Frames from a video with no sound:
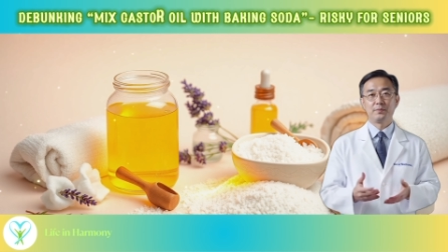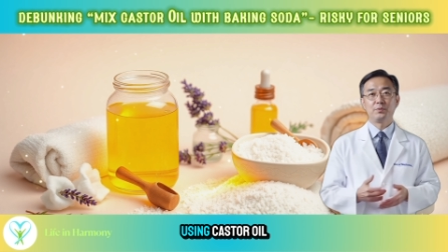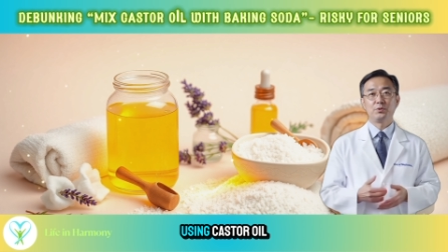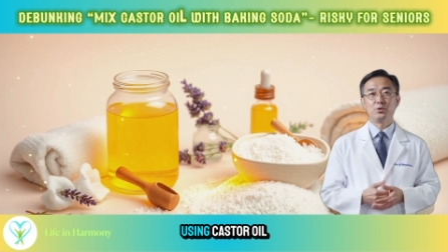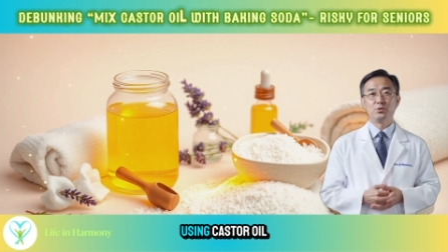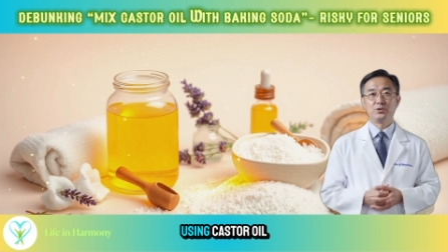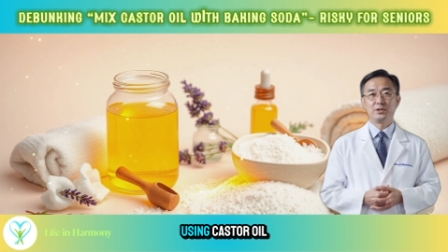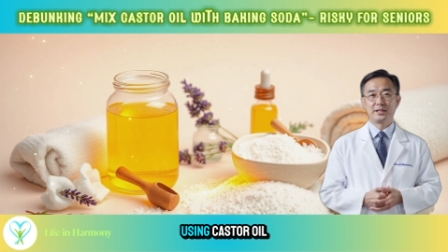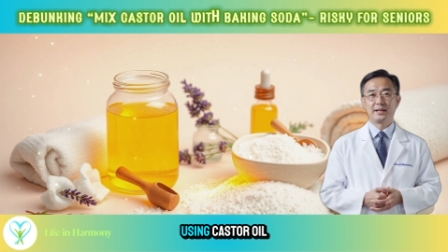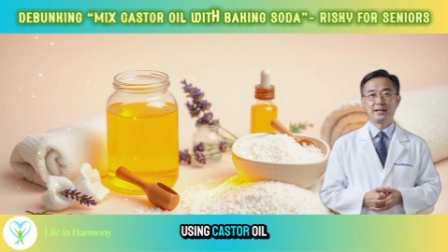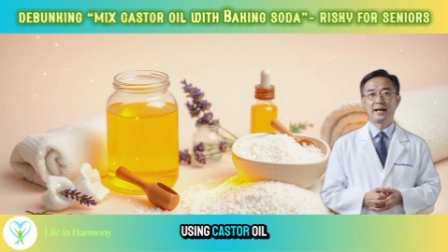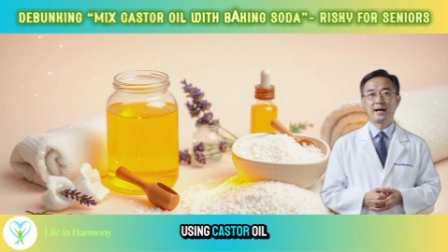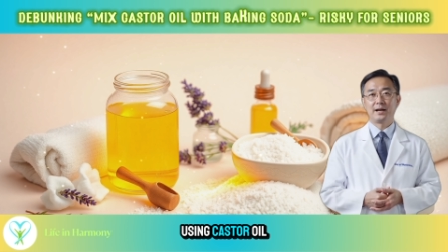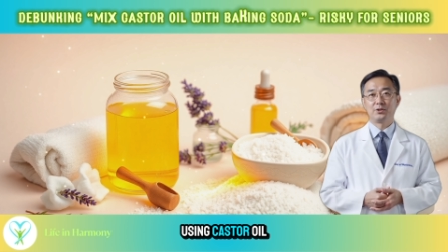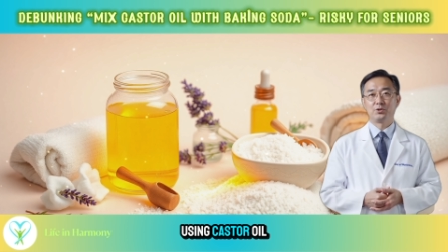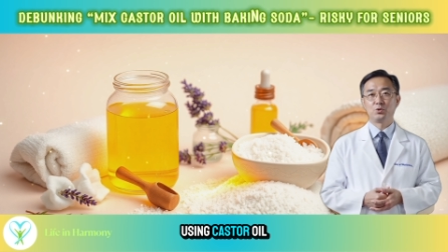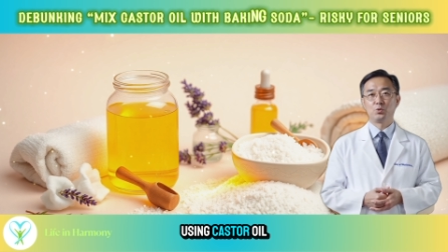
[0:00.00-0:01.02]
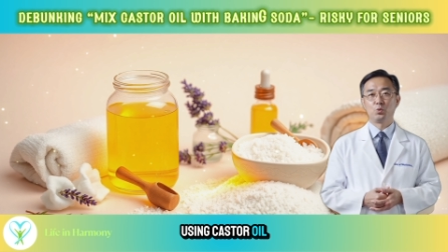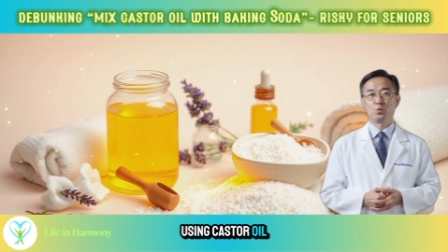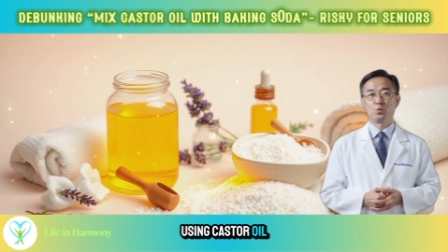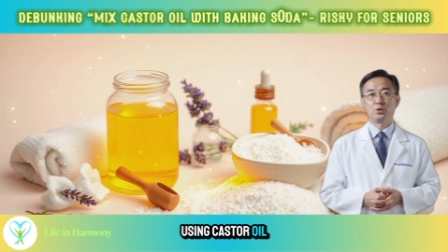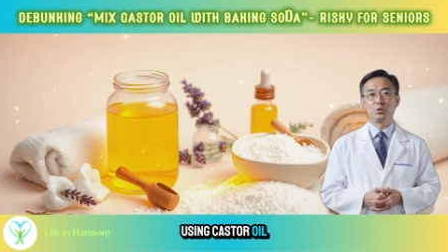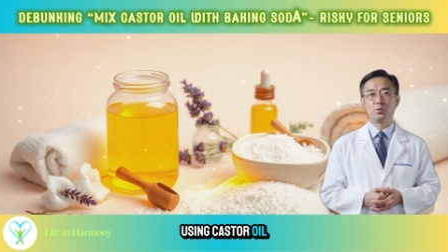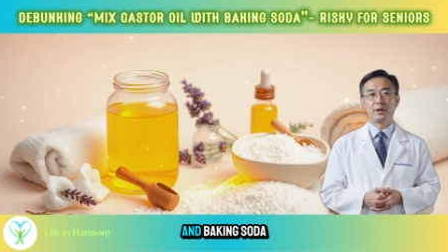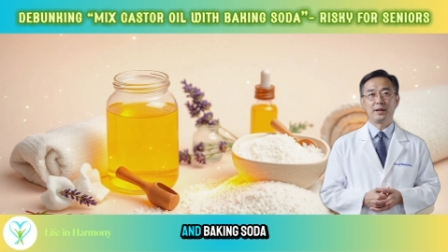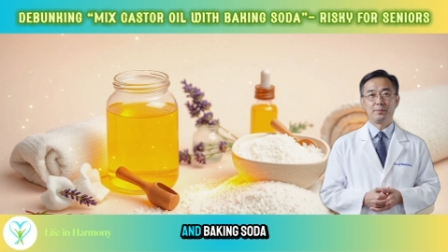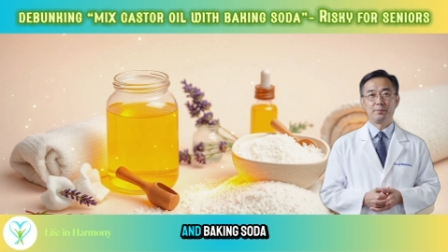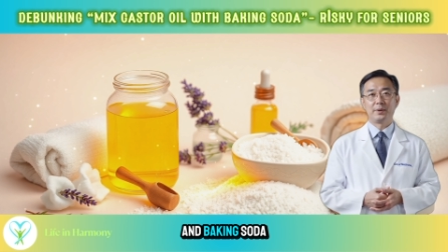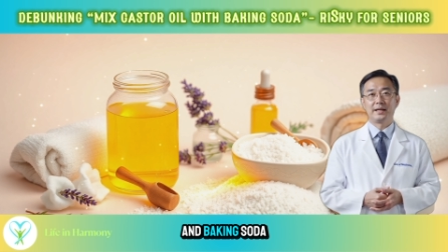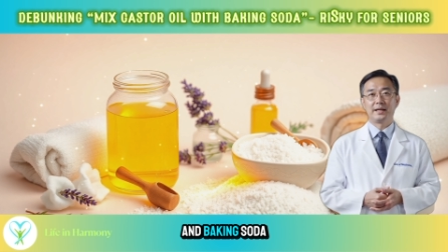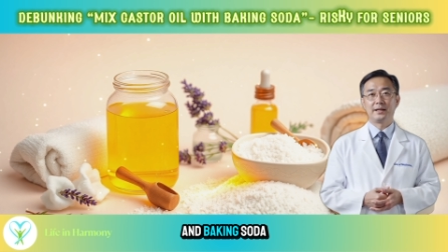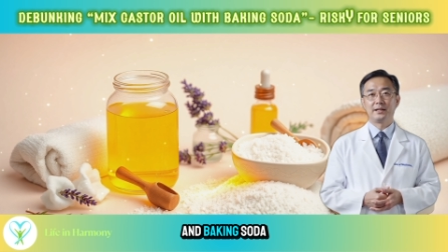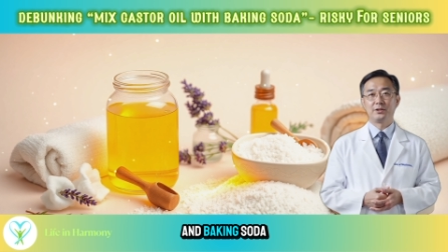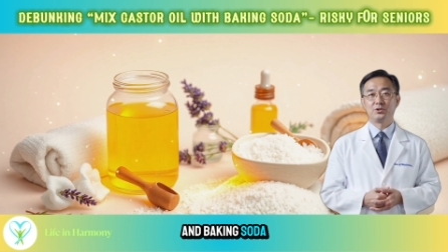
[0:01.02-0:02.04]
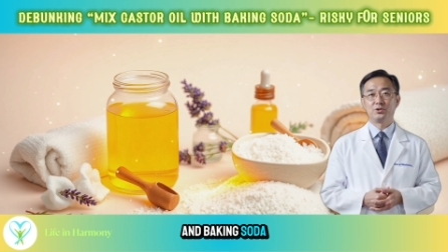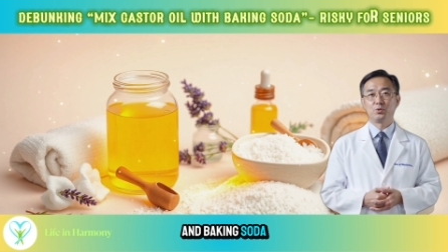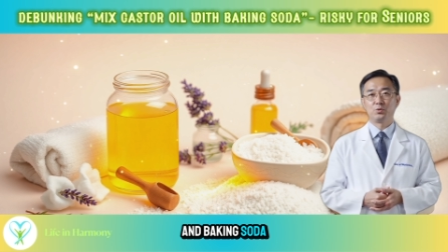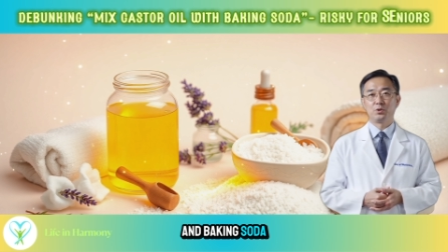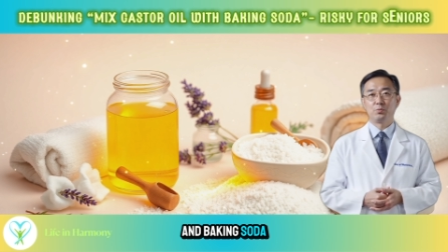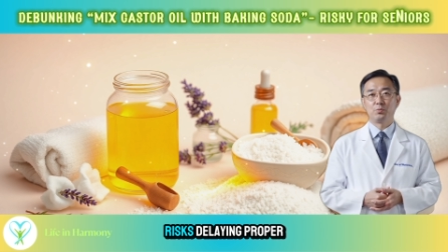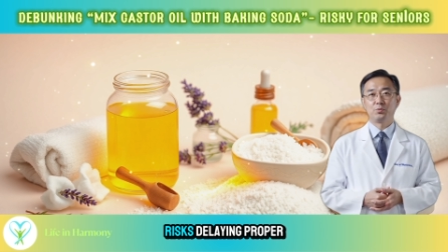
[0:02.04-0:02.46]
Using castor oil and baking soda